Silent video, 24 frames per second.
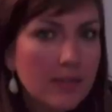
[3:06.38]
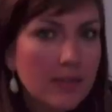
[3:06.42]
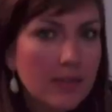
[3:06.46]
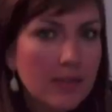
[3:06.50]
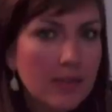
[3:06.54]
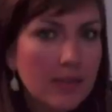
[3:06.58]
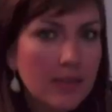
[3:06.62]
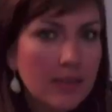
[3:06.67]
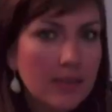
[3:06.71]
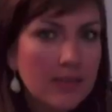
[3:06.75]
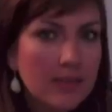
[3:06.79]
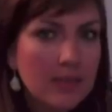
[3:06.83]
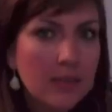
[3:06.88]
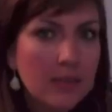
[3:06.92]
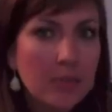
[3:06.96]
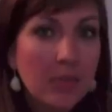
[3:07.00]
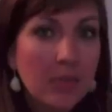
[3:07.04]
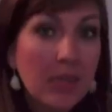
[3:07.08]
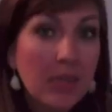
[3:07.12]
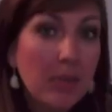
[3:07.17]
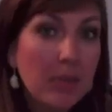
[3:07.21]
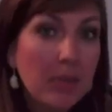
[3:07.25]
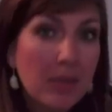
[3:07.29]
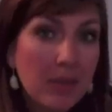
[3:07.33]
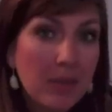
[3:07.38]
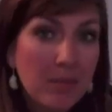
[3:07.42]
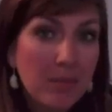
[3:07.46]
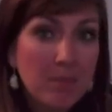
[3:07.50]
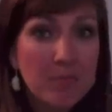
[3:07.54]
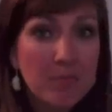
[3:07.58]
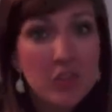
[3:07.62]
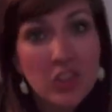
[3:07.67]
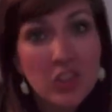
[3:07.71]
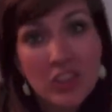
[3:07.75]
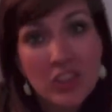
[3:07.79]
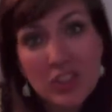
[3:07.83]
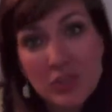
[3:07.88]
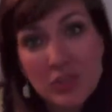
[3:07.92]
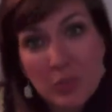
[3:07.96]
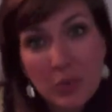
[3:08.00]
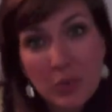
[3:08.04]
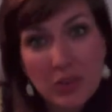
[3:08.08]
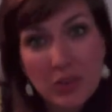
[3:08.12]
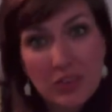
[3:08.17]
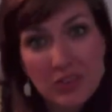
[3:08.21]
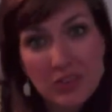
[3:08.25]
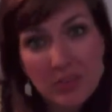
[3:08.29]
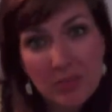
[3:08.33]
thinks that maybe she's
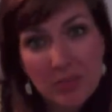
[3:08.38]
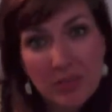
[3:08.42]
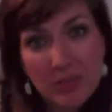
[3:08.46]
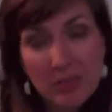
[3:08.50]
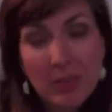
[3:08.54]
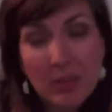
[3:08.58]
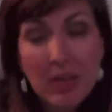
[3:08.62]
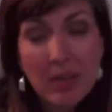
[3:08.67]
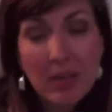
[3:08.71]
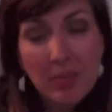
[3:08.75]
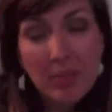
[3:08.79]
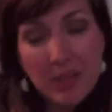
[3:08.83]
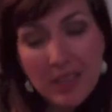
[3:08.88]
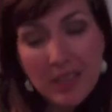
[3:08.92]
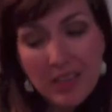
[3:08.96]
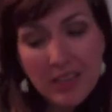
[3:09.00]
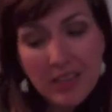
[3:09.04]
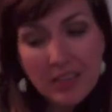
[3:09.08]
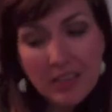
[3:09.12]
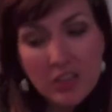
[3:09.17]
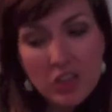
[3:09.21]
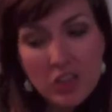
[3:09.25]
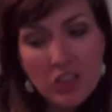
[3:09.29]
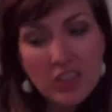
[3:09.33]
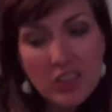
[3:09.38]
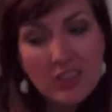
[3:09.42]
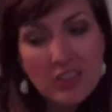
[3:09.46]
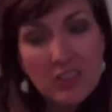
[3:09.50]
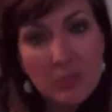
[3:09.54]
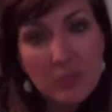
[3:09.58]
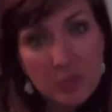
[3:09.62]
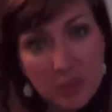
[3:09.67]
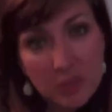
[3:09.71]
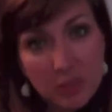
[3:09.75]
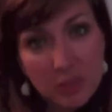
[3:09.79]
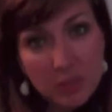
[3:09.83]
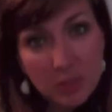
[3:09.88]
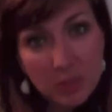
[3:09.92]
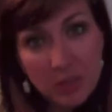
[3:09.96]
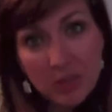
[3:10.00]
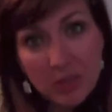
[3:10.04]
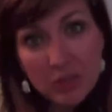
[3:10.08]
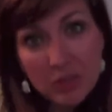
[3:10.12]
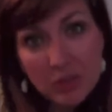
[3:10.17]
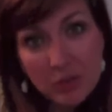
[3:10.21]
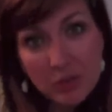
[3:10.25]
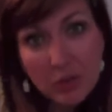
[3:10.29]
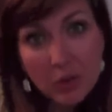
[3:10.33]
worth something. Maybe she's could be
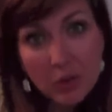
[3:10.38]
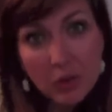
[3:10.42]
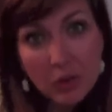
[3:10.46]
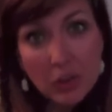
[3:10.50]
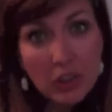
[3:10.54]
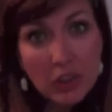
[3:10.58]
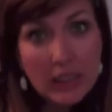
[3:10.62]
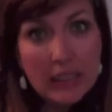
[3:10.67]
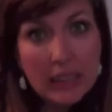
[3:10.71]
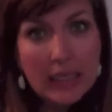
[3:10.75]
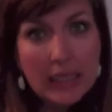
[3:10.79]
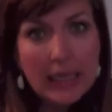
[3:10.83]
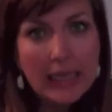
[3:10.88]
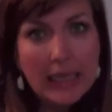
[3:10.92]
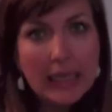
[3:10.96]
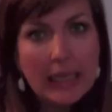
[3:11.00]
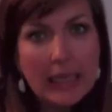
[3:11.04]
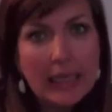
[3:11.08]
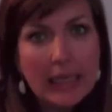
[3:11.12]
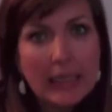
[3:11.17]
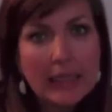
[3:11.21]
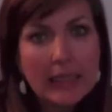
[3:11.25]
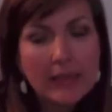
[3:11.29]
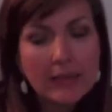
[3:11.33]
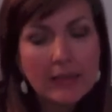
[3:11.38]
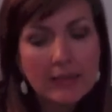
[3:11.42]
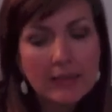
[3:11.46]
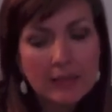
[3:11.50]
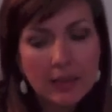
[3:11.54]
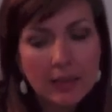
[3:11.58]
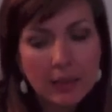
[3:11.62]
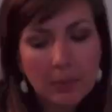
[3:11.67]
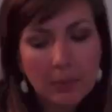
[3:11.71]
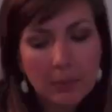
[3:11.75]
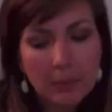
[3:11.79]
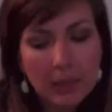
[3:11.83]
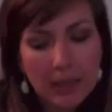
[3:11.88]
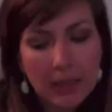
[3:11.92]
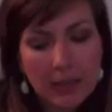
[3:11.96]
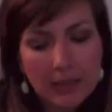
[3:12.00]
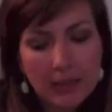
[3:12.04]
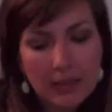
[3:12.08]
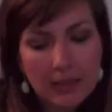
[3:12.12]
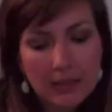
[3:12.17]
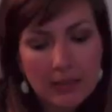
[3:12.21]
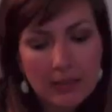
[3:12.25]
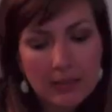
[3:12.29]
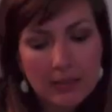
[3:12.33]
useful. And
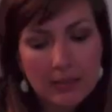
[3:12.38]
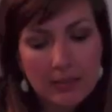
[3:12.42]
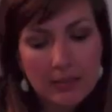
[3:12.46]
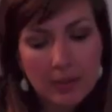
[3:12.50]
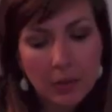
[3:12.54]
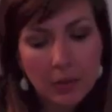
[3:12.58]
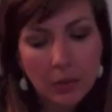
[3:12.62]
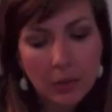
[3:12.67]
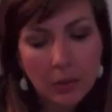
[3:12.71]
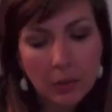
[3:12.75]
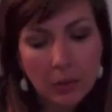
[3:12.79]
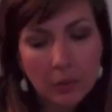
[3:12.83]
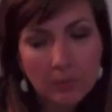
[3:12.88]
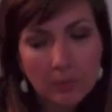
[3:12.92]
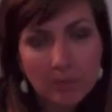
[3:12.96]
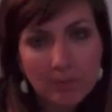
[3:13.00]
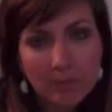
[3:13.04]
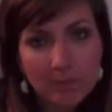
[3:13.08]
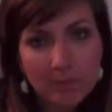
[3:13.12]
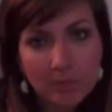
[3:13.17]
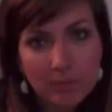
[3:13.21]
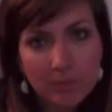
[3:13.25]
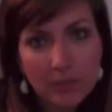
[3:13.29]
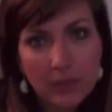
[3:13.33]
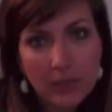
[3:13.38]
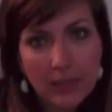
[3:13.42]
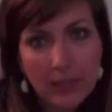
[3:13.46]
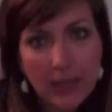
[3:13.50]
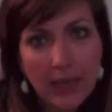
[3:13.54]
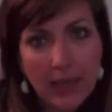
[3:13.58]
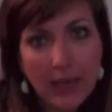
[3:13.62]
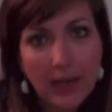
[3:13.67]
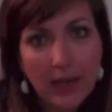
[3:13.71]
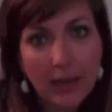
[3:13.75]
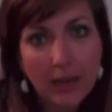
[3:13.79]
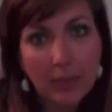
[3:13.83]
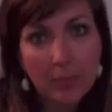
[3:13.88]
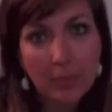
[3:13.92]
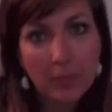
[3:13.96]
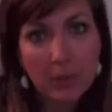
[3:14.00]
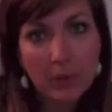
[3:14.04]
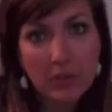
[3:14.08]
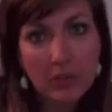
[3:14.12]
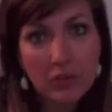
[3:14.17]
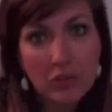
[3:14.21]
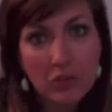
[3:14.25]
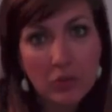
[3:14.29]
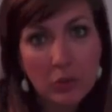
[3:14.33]
so, yeah,
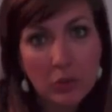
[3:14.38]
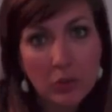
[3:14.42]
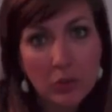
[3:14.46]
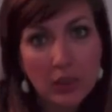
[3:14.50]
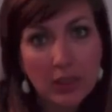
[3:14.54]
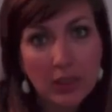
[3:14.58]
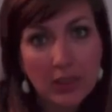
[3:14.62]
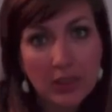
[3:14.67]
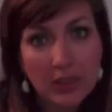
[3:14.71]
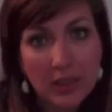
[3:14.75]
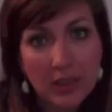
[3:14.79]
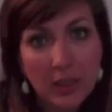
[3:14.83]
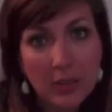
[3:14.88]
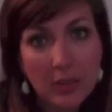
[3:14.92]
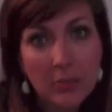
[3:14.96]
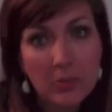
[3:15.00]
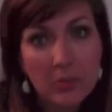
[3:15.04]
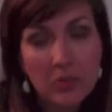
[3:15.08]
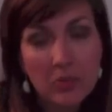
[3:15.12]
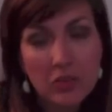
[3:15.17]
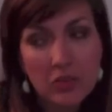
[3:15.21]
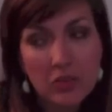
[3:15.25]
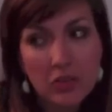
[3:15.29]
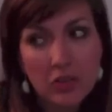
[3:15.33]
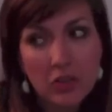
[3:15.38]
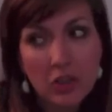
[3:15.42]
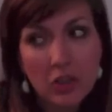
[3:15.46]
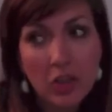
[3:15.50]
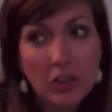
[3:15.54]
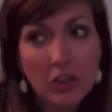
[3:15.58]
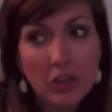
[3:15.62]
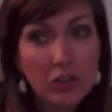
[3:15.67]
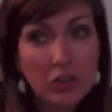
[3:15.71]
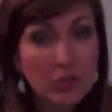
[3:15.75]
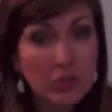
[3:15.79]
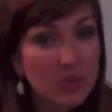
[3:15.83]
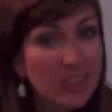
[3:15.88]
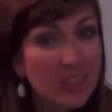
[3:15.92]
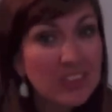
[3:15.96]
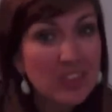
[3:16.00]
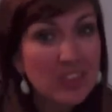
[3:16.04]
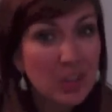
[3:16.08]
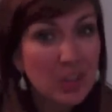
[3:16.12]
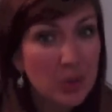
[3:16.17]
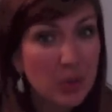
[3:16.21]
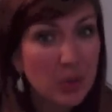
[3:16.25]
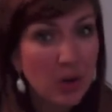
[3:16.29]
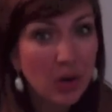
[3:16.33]
Prince Dorian comes not to
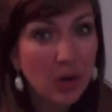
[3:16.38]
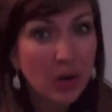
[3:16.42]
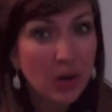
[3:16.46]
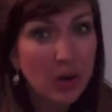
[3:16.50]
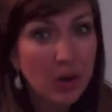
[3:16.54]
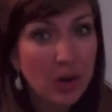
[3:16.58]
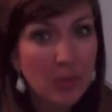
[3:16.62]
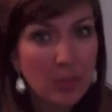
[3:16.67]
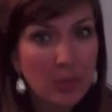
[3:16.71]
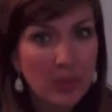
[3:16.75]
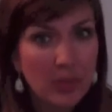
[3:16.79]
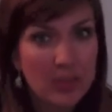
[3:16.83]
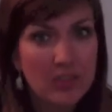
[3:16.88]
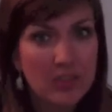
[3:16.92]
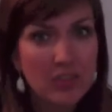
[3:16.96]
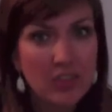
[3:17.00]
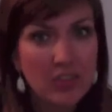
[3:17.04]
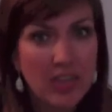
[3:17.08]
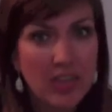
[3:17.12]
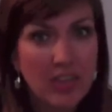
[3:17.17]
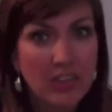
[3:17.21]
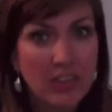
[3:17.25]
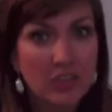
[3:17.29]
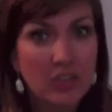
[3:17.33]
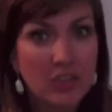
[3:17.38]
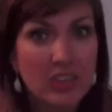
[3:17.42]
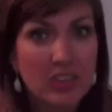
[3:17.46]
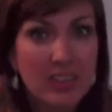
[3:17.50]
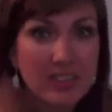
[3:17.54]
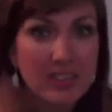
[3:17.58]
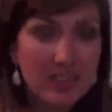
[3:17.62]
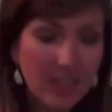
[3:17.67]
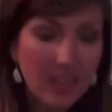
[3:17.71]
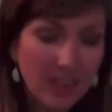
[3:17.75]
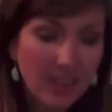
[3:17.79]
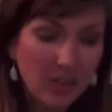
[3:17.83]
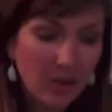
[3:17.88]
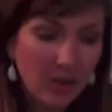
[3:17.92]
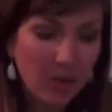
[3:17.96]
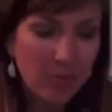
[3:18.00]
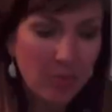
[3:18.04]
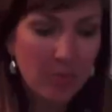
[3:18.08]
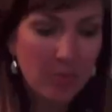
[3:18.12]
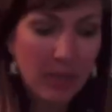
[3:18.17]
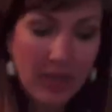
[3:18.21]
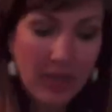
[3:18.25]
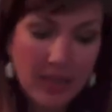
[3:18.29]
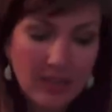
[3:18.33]
rescue her, but to actually take her
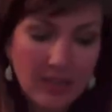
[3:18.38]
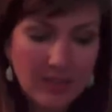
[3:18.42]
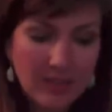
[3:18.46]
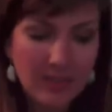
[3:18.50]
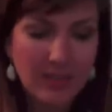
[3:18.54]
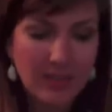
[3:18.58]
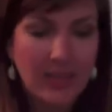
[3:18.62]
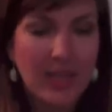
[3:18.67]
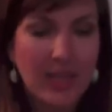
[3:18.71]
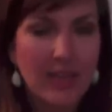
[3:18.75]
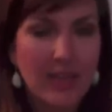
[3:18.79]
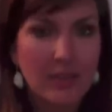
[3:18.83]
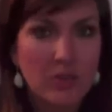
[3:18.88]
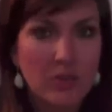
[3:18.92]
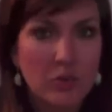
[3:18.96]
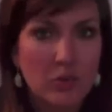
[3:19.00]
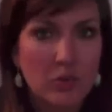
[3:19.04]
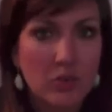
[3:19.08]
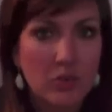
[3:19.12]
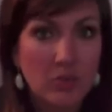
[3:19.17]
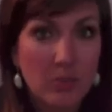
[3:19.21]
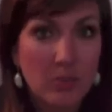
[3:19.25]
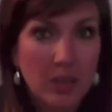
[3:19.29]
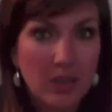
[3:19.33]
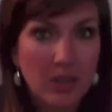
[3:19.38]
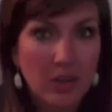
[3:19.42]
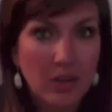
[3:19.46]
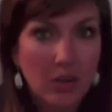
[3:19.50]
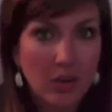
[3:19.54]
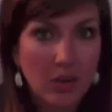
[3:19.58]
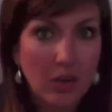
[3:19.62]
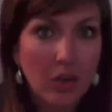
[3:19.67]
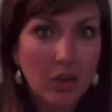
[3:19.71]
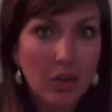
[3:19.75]
back to the castle to make her